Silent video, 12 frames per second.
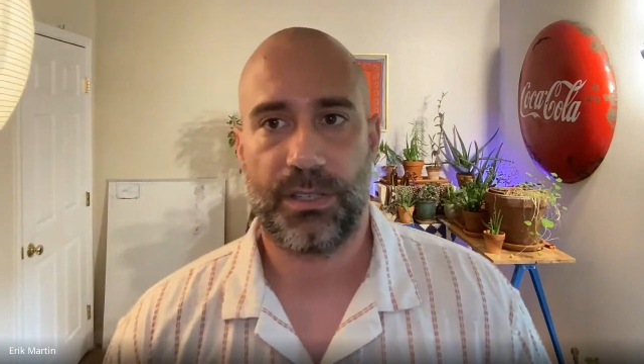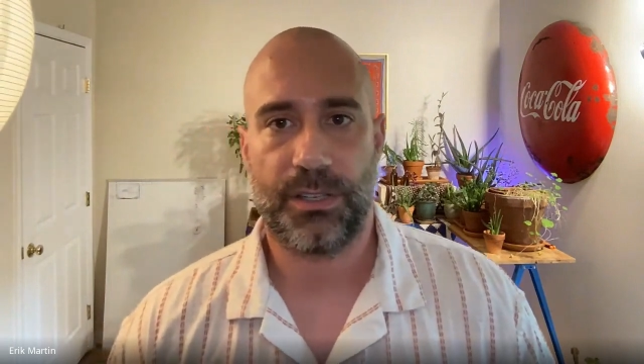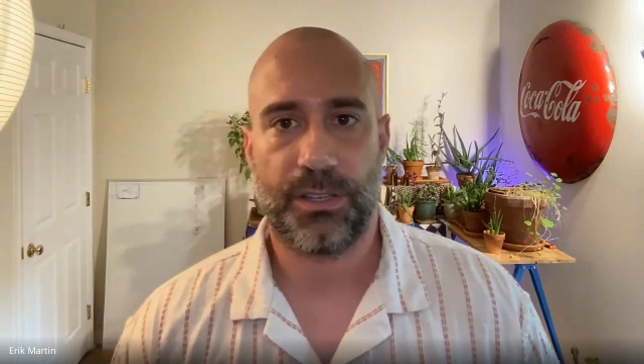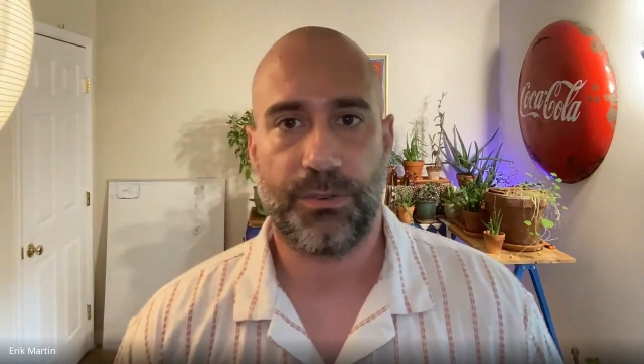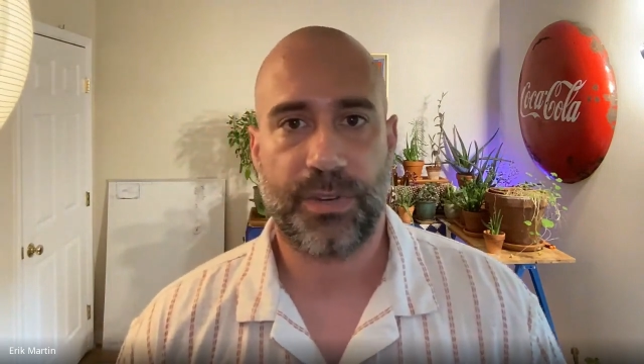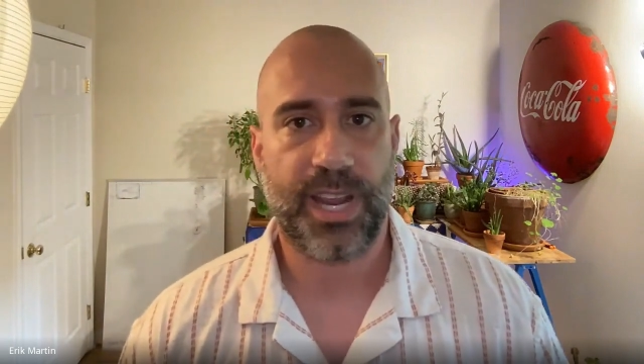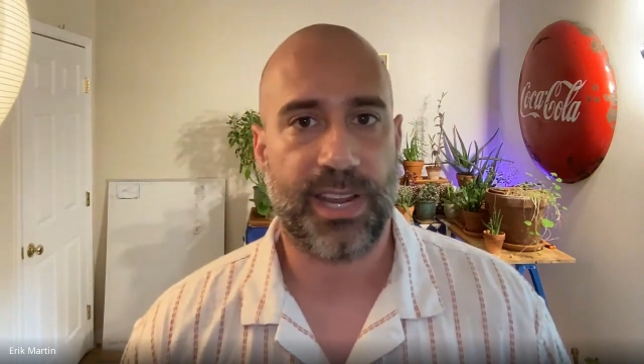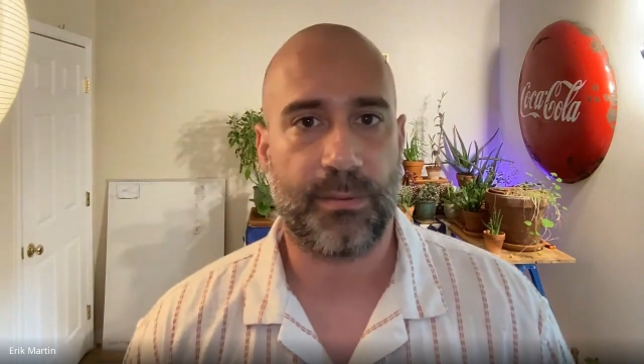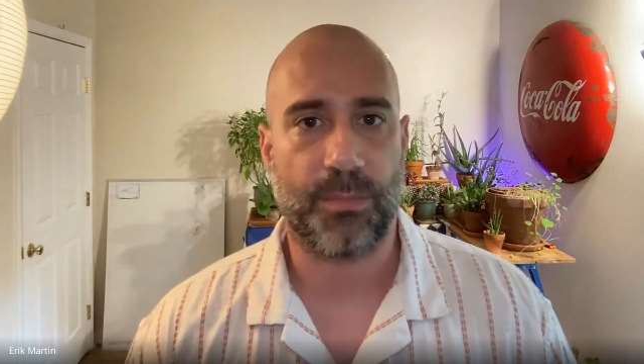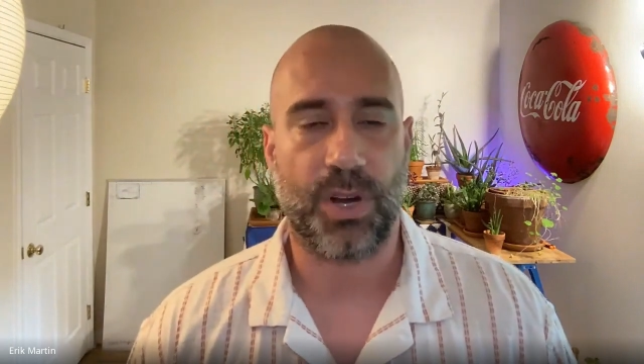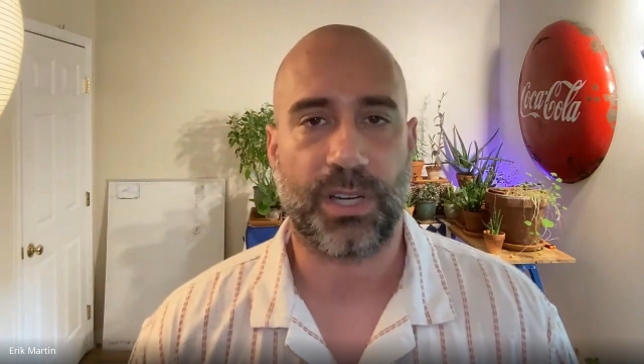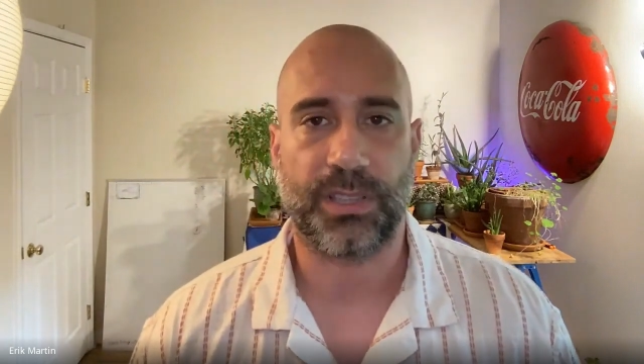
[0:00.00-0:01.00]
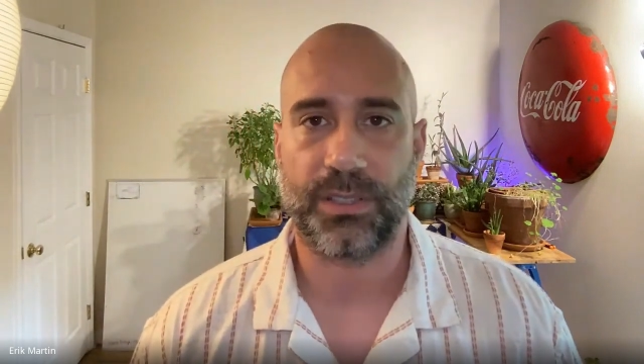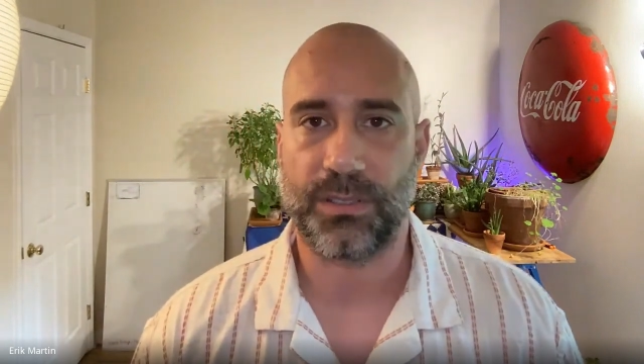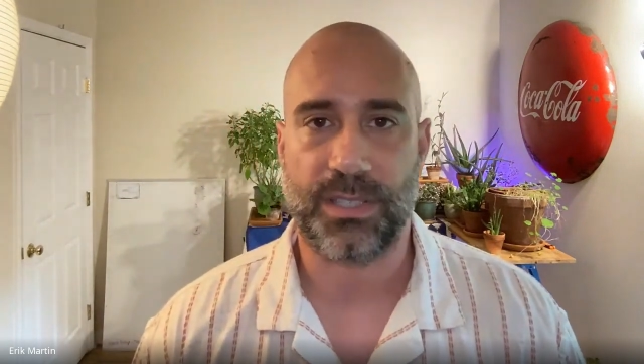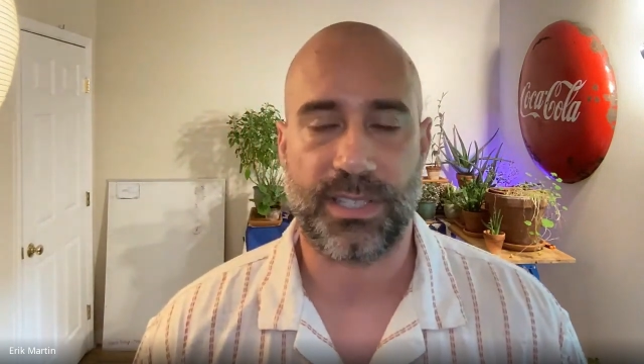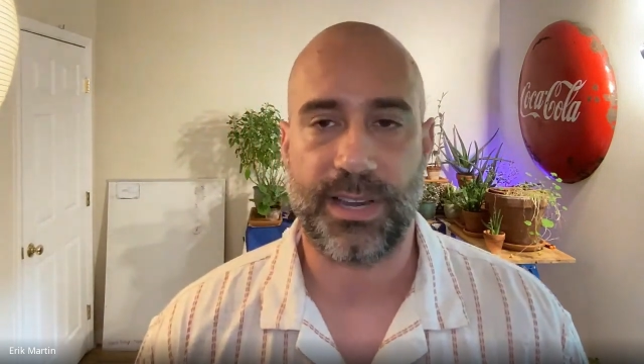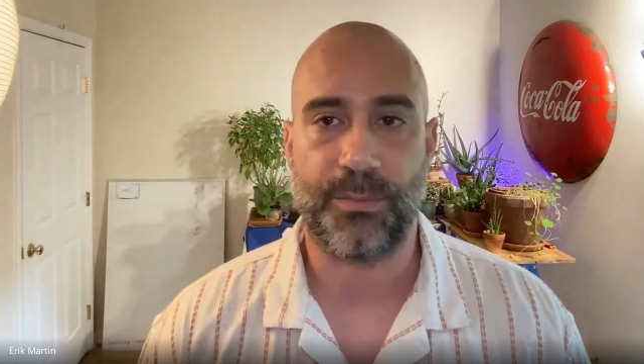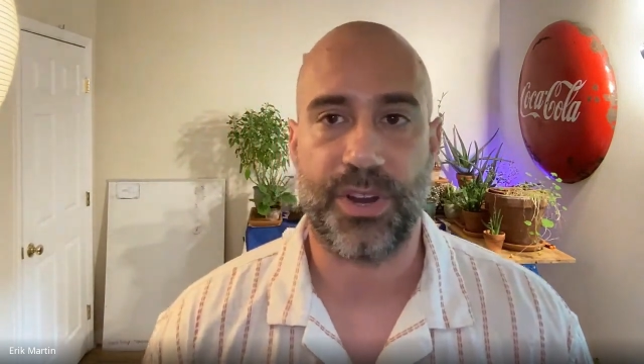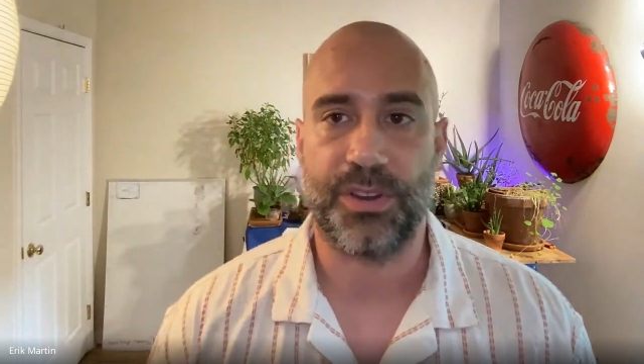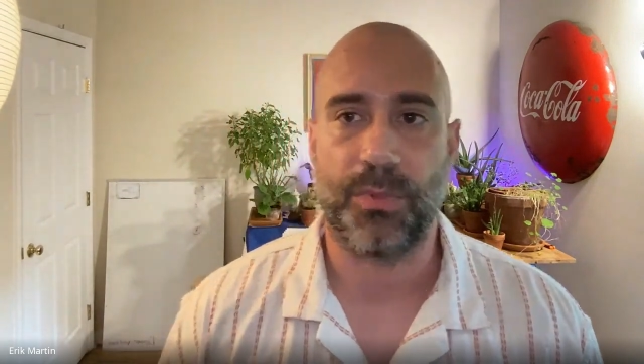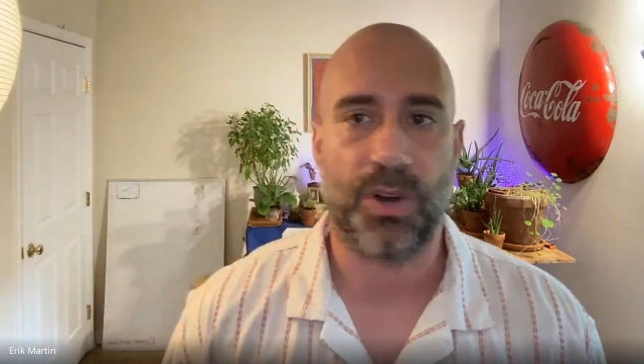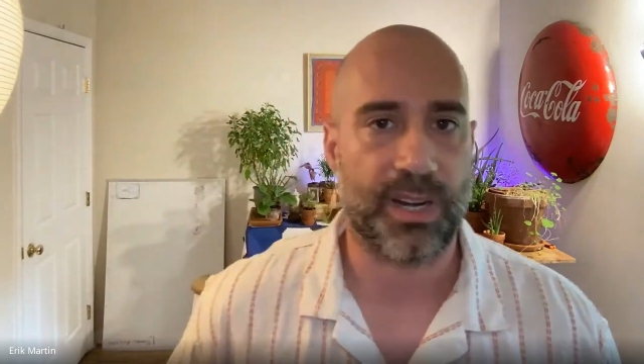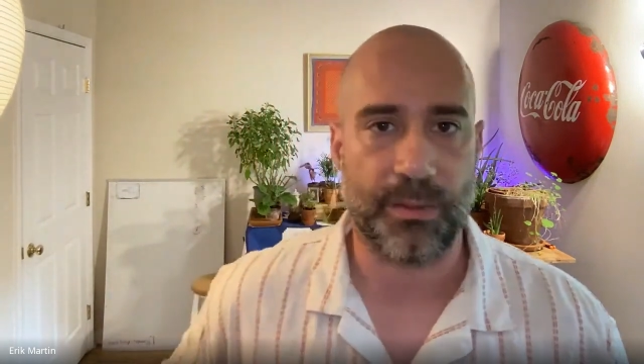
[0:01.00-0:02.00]
you can't market those the same way
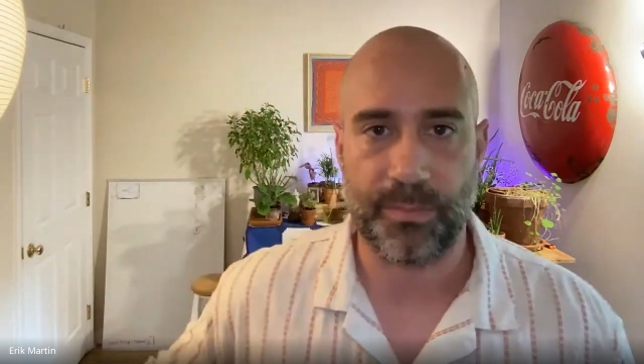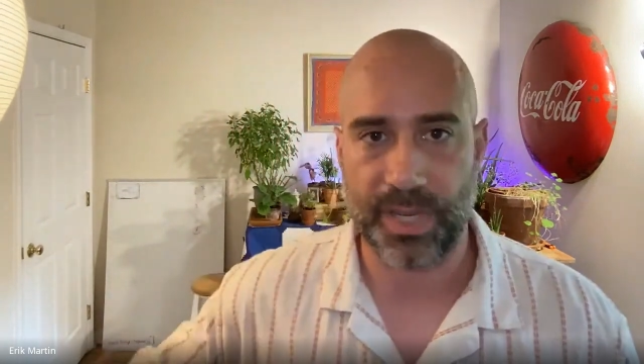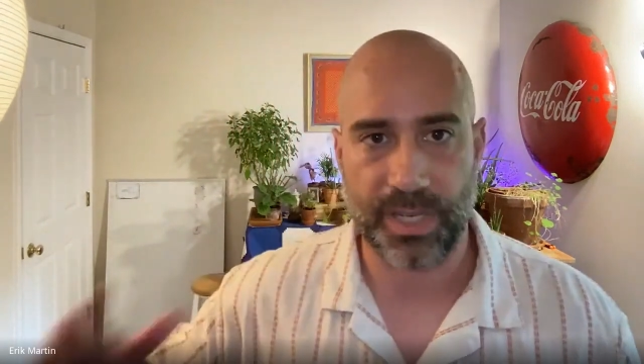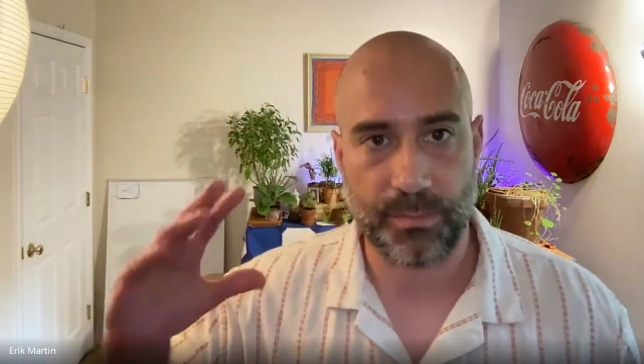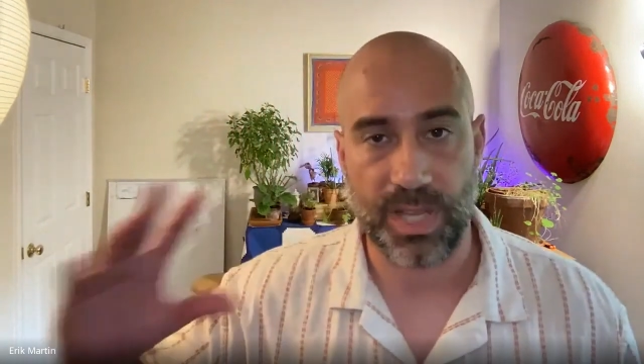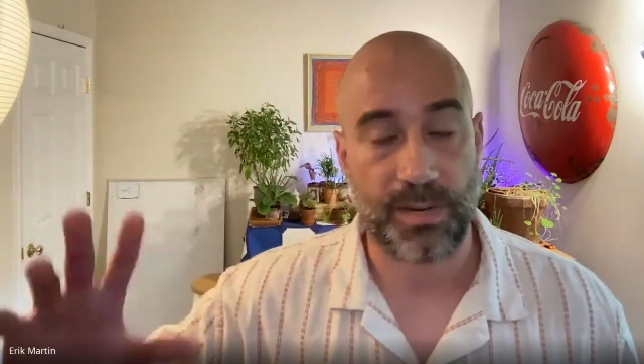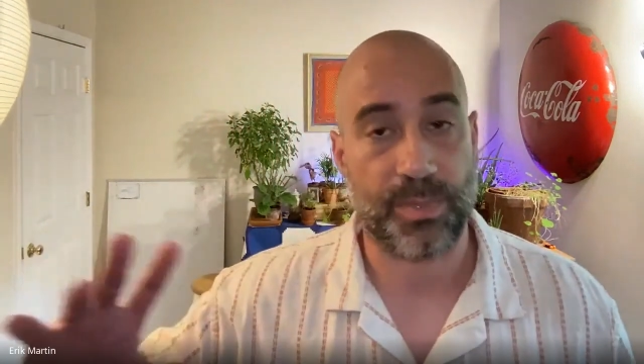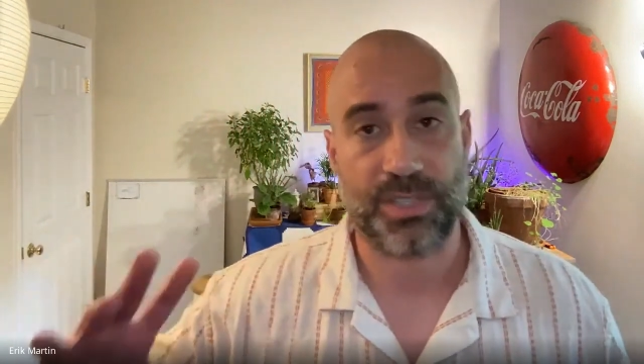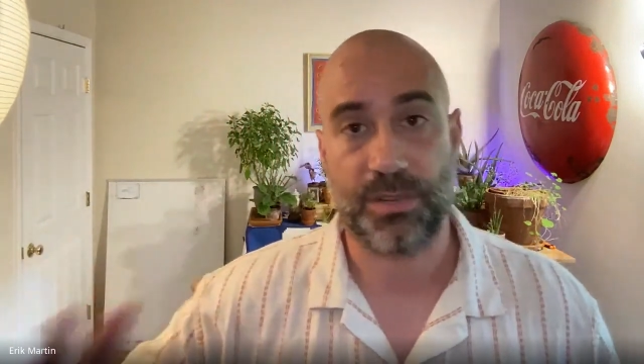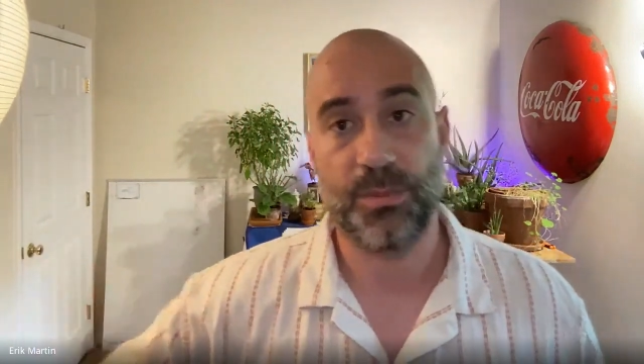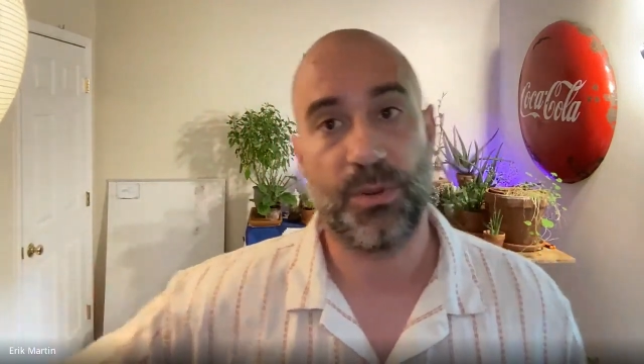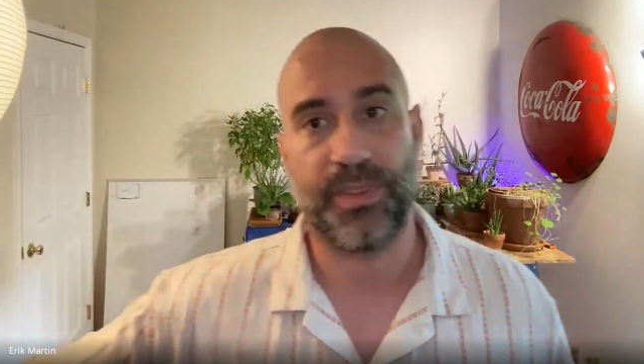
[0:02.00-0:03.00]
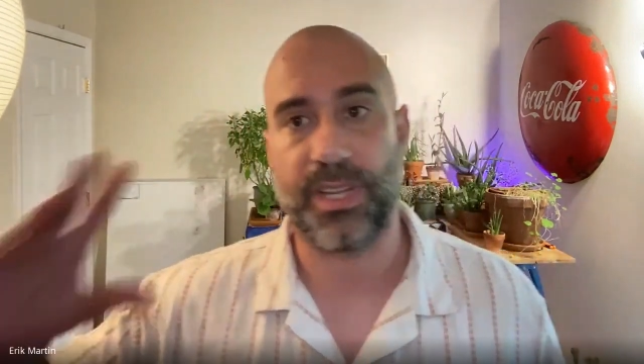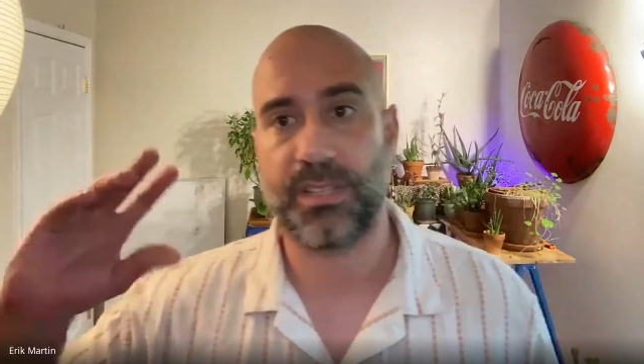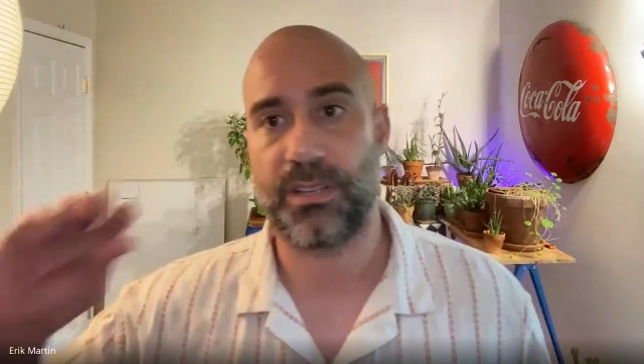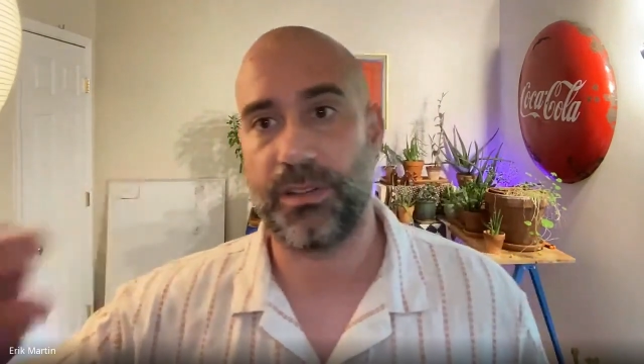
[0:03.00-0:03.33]
you market a big blockbuster movie.